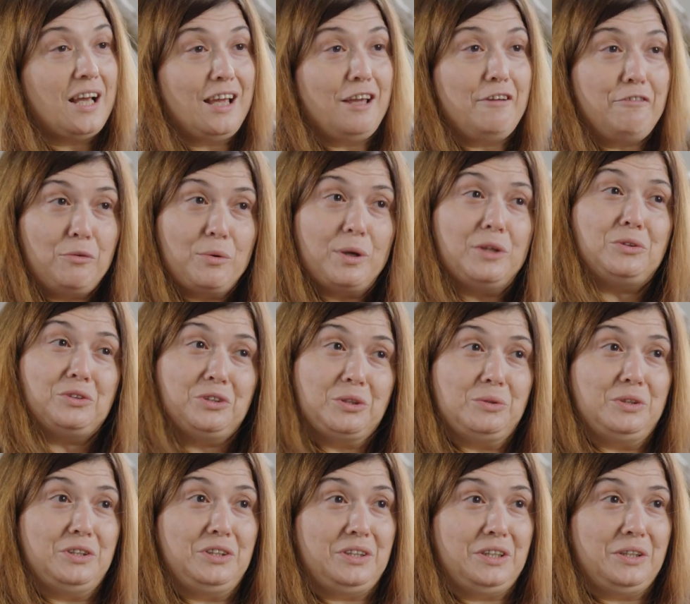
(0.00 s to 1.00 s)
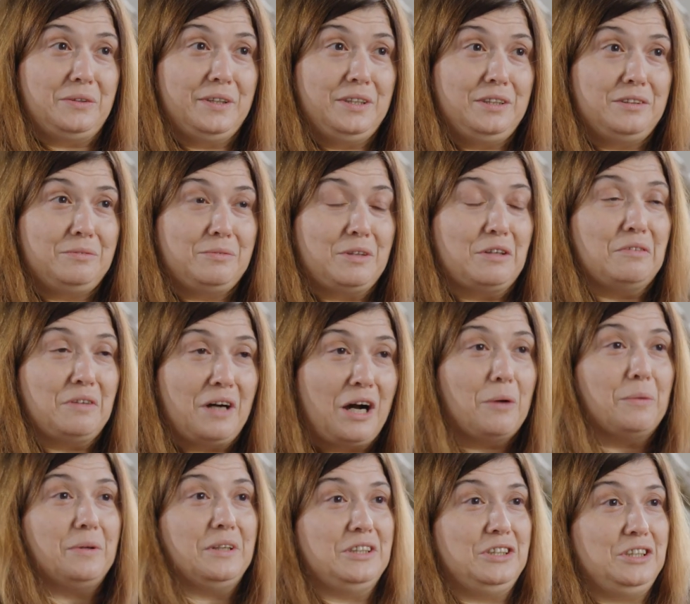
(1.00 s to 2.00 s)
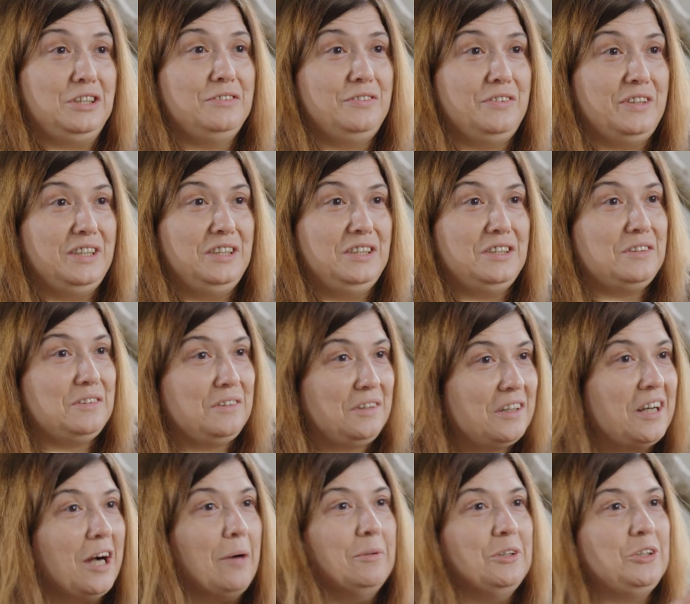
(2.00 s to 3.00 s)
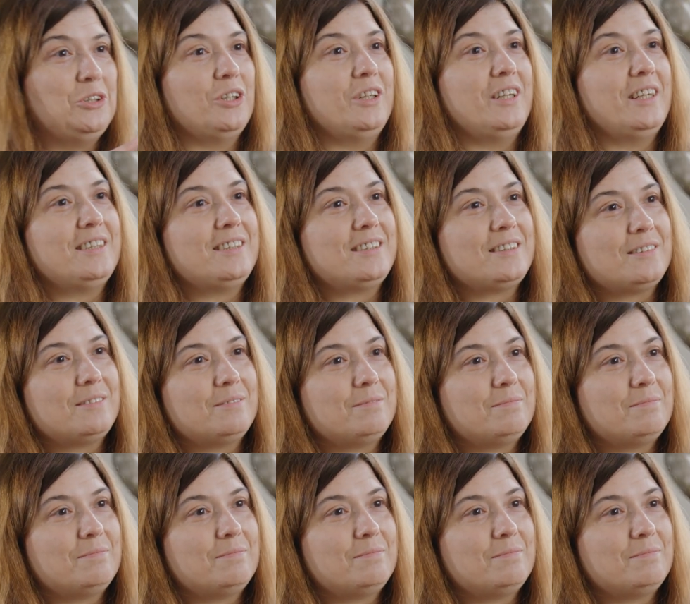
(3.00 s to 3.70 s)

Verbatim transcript: If you want to know the secret of how we achieve this, come and join us.